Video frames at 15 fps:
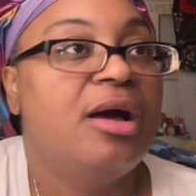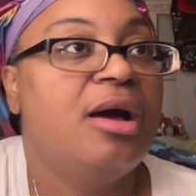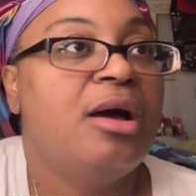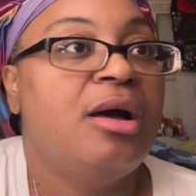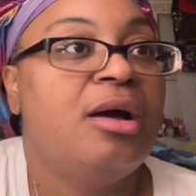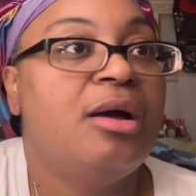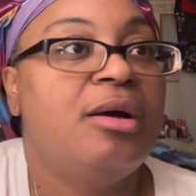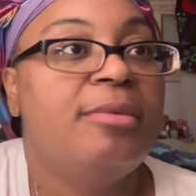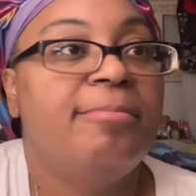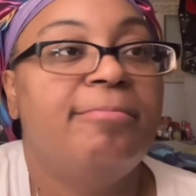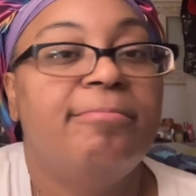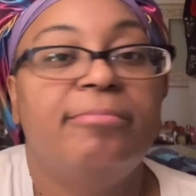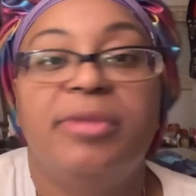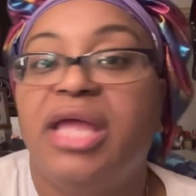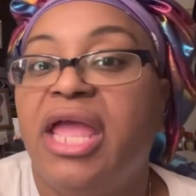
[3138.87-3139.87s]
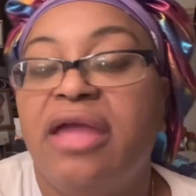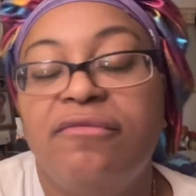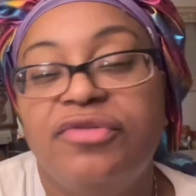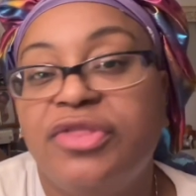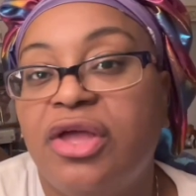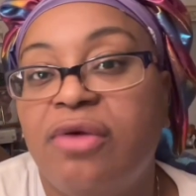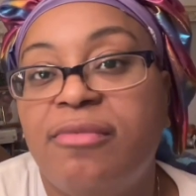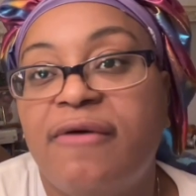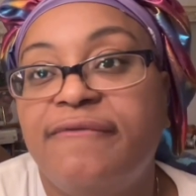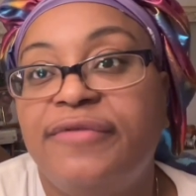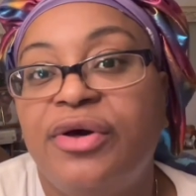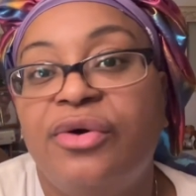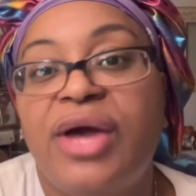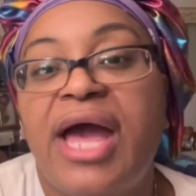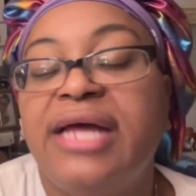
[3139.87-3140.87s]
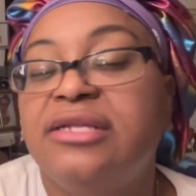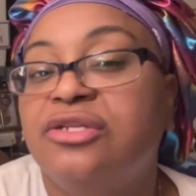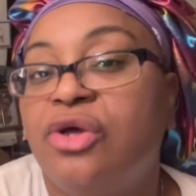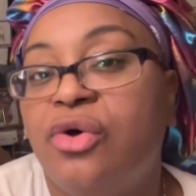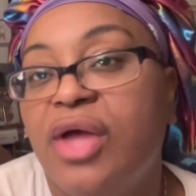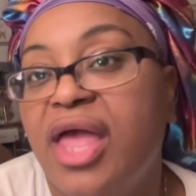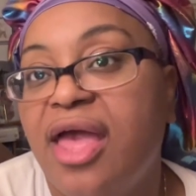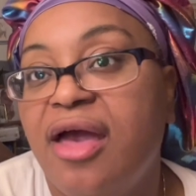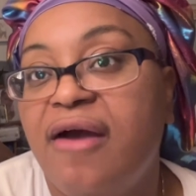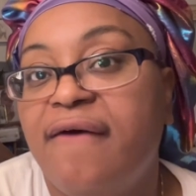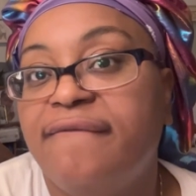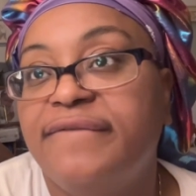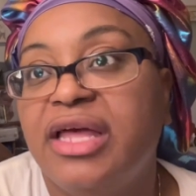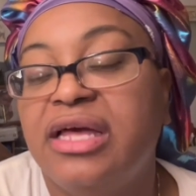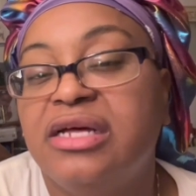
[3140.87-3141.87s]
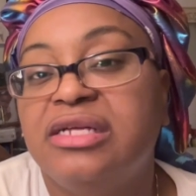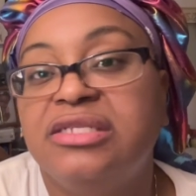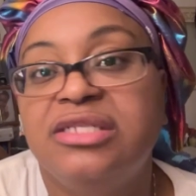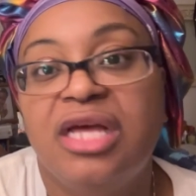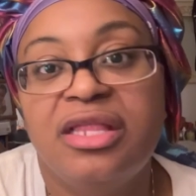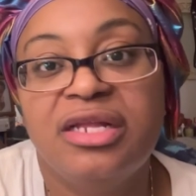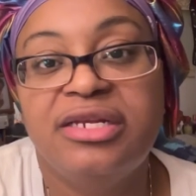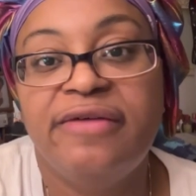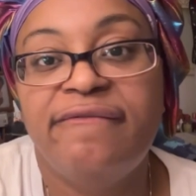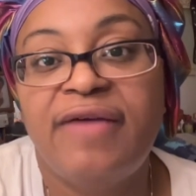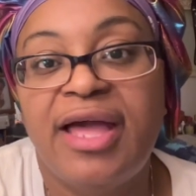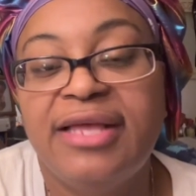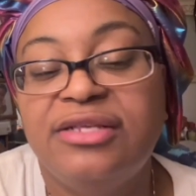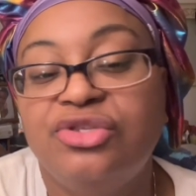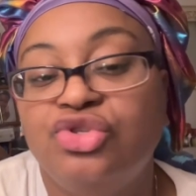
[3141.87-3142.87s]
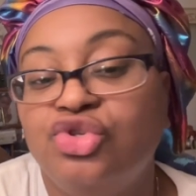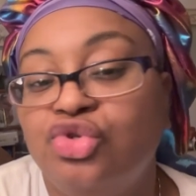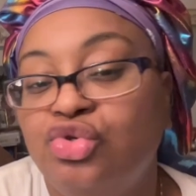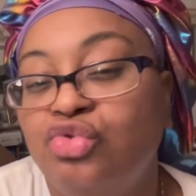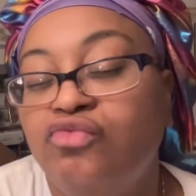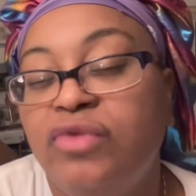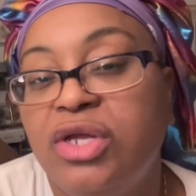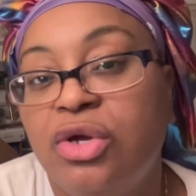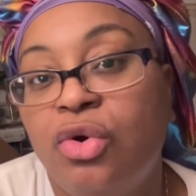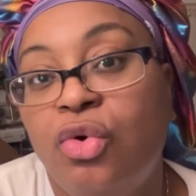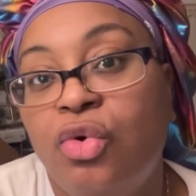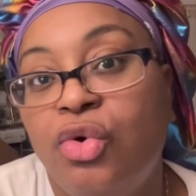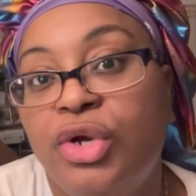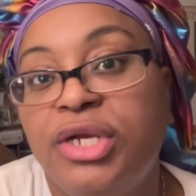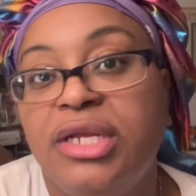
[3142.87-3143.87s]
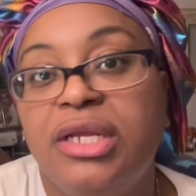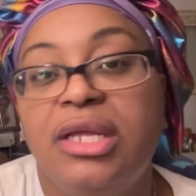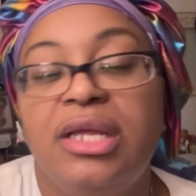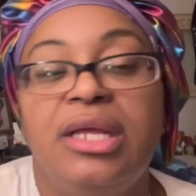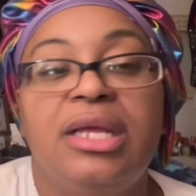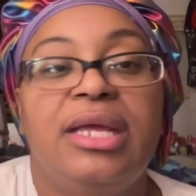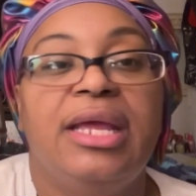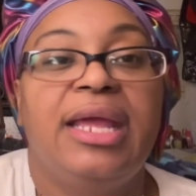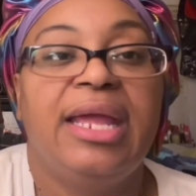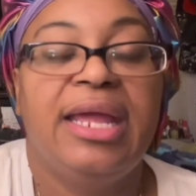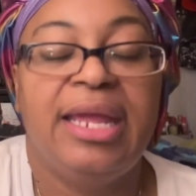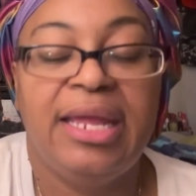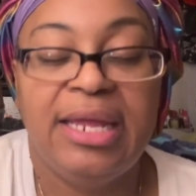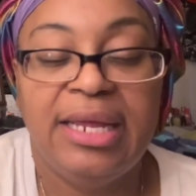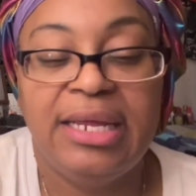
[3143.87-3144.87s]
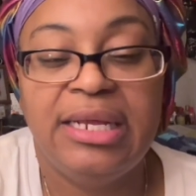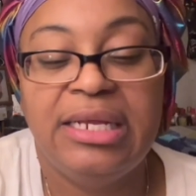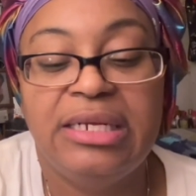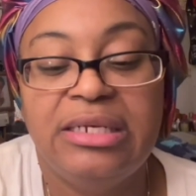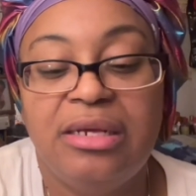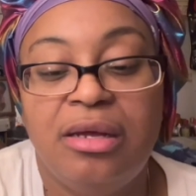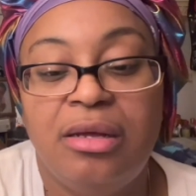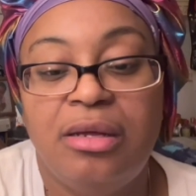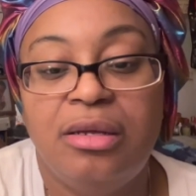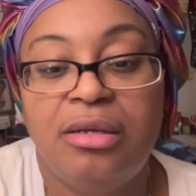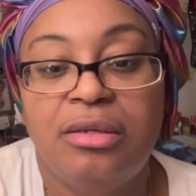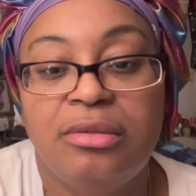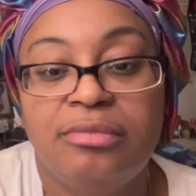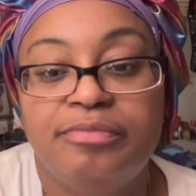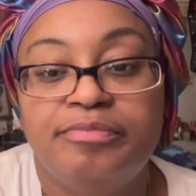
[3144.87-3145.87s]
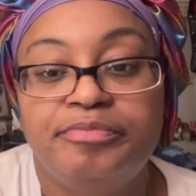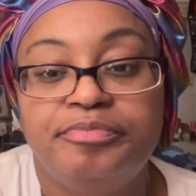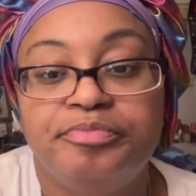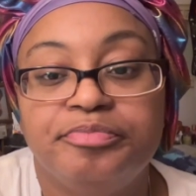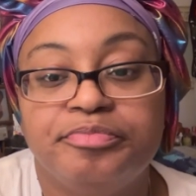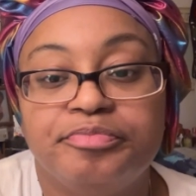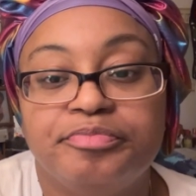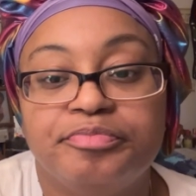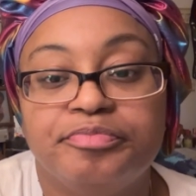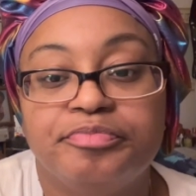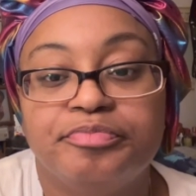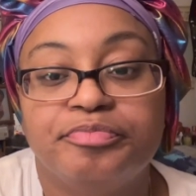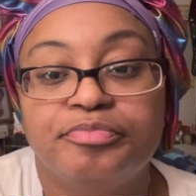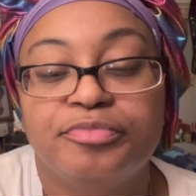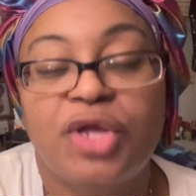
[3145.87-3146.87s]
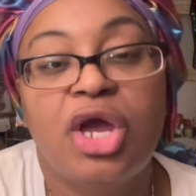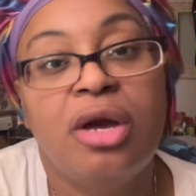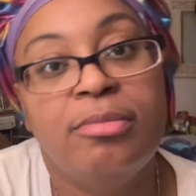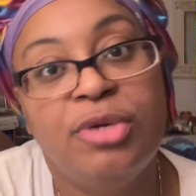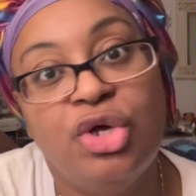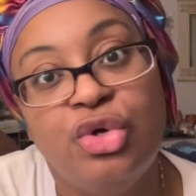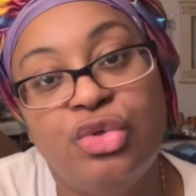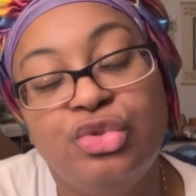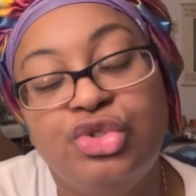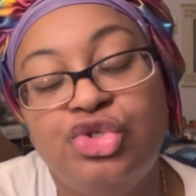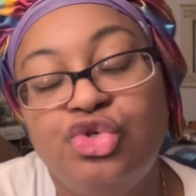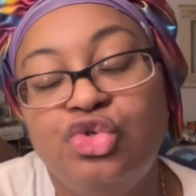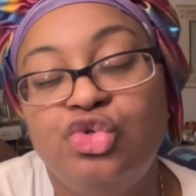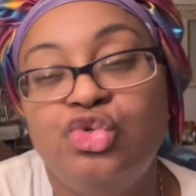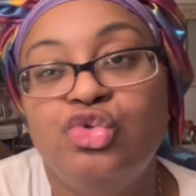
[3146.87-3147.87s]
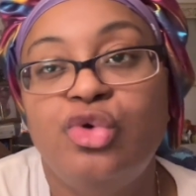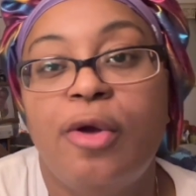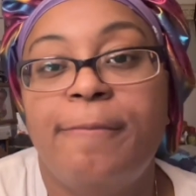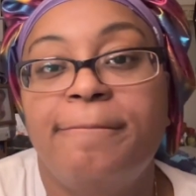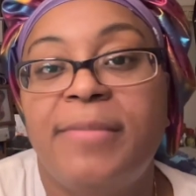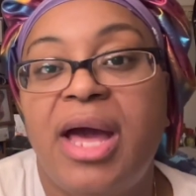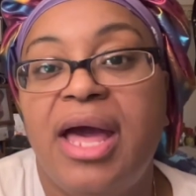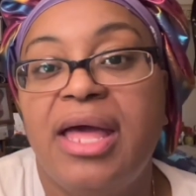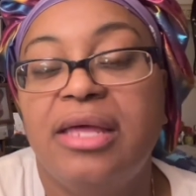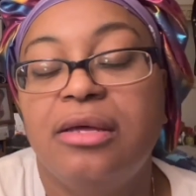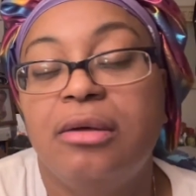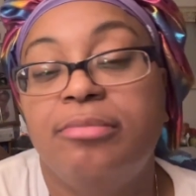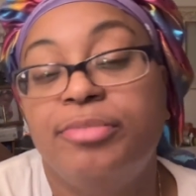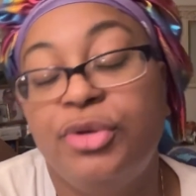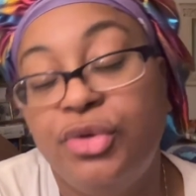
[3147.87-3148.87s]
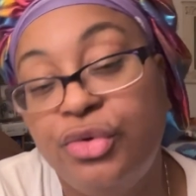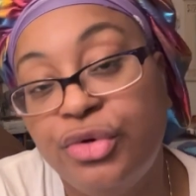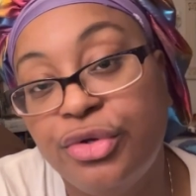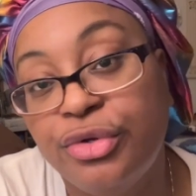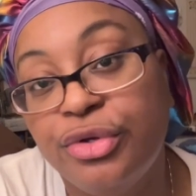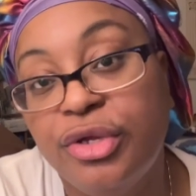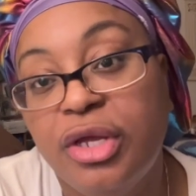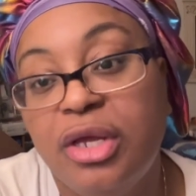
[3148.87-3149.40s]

Um, everything on my phone. I don't have another device to record and um, upload to my computer